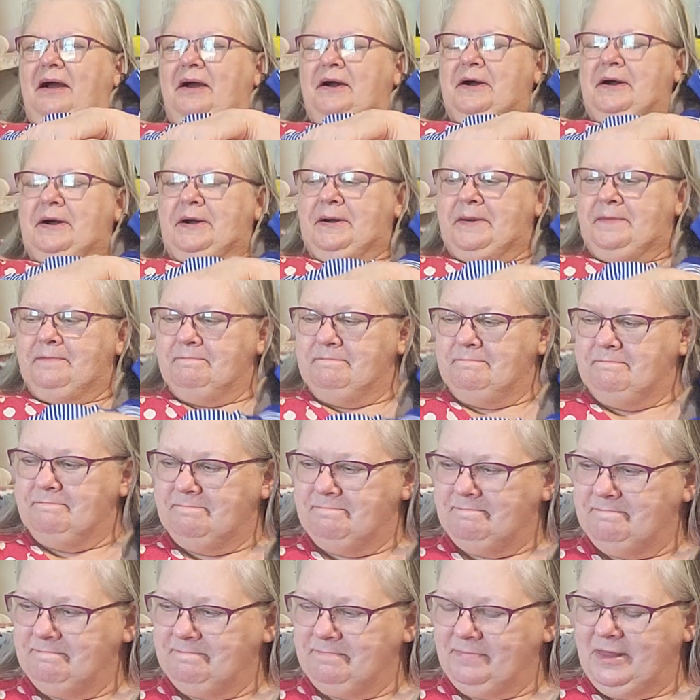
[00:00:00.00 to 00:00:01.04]
um,
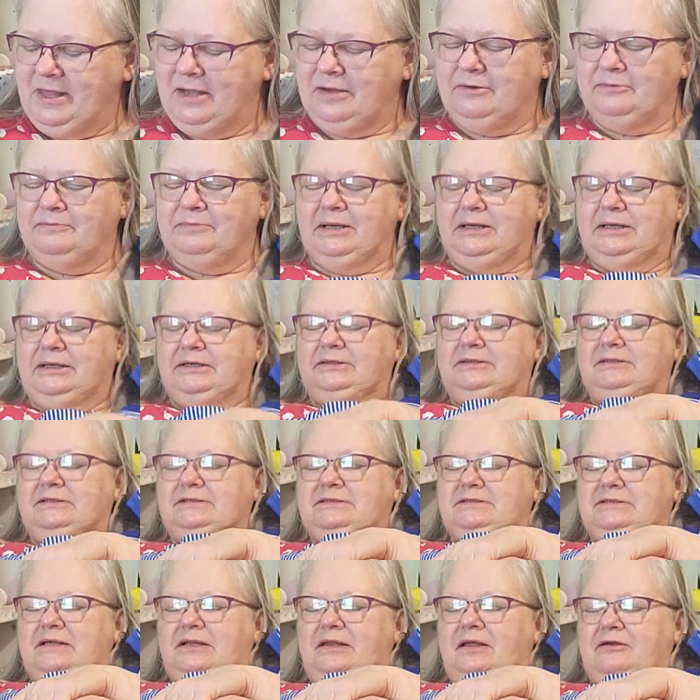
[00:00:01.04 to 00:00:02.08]
oh my
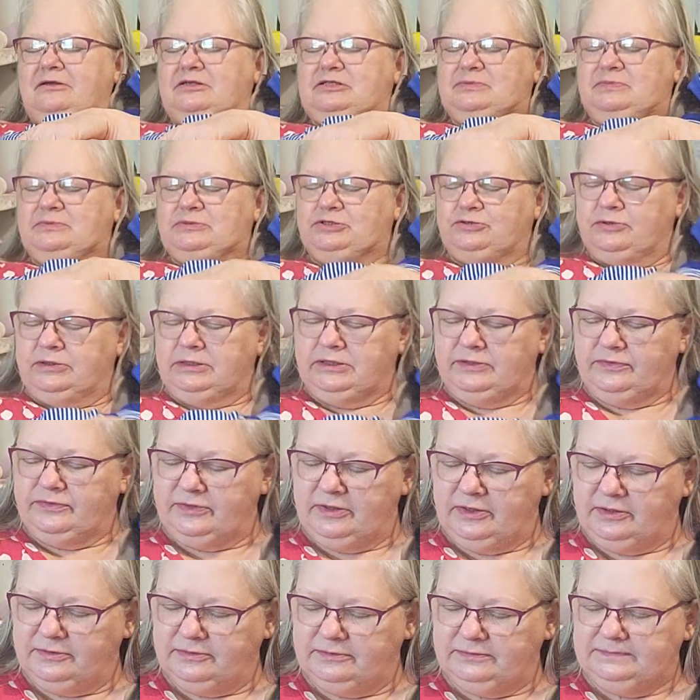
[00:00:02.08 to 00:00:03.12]
goodness, I lost my train of
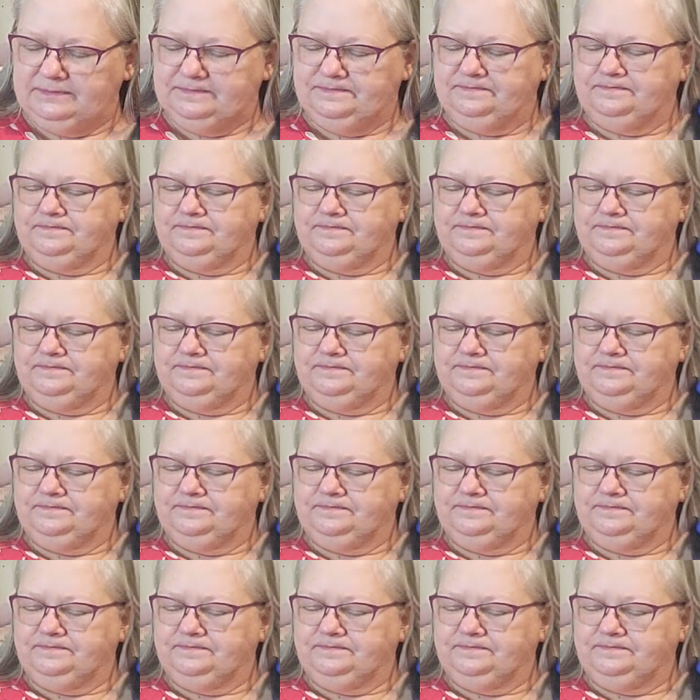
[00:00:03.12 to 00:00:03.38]
thought.